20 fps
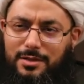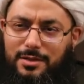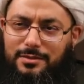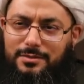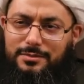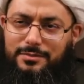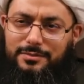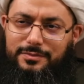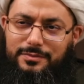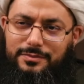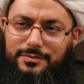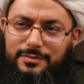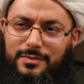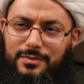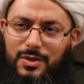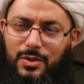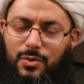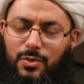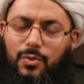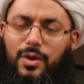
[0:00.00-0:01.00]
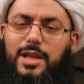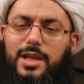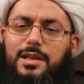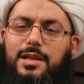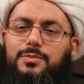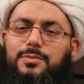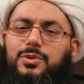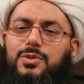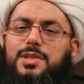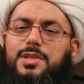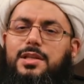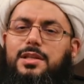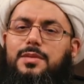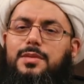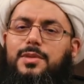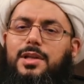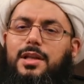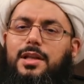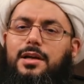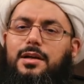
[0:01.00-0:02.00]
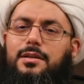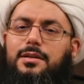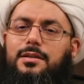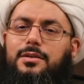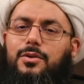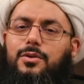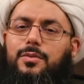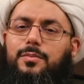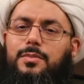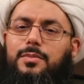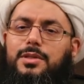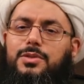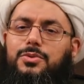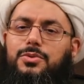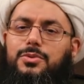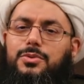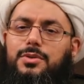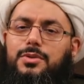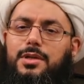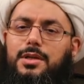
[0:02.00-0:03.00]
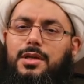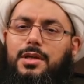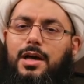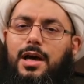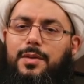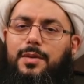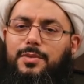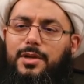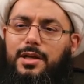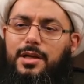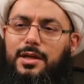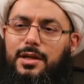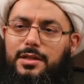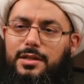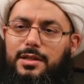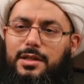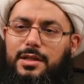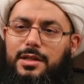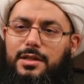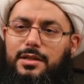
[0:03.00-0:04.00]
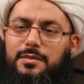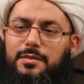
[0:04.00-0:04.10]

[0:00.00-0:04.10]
The Prophet said, no matter who obeys them and who does not,